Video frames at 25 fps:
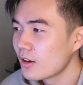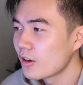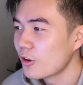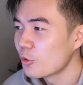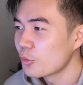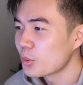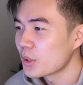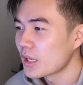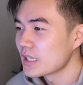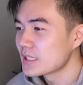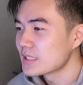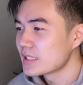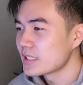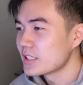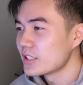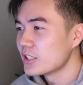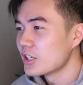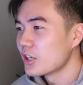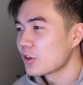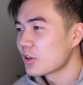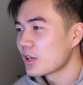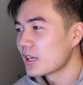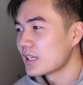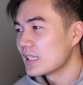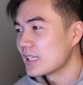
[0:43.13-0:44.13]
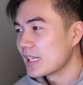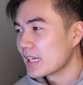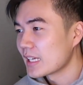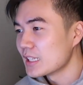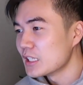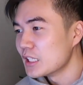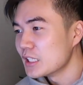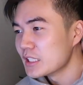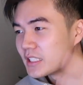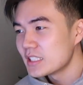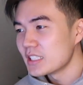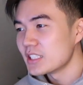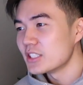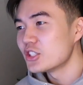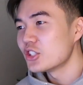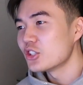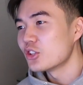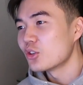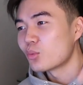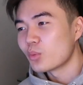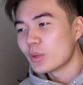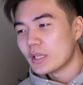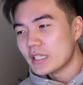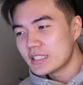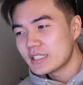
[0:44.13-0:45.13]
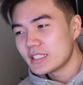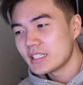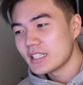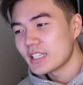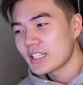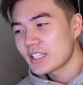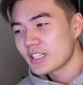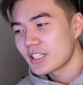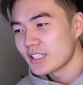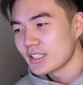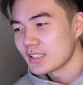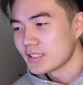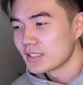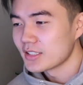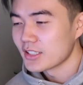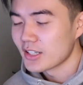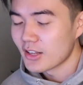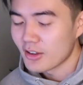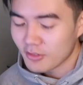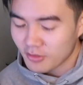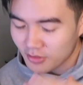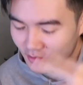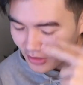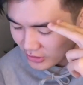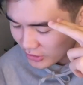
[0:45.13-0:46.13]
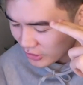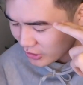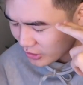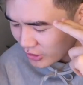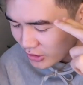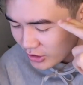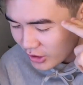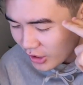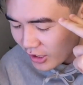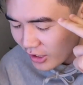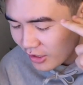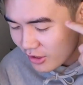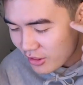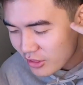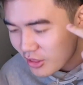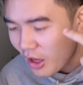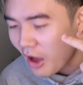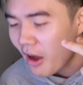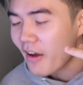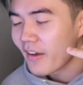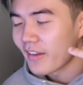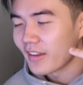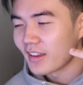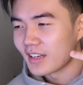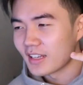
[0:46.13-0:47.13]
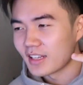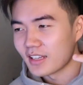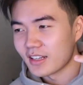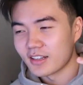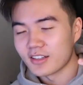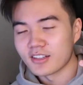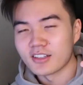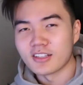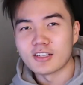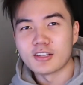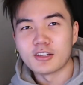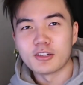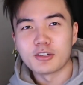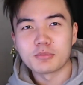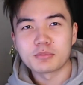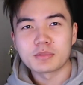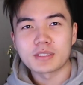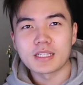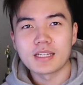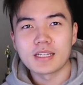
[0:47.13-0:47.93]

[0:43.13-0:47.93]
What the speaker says: Oh, you guys, kind of like listen to the reasoning, because there's a lot of thought in here, you know what I'm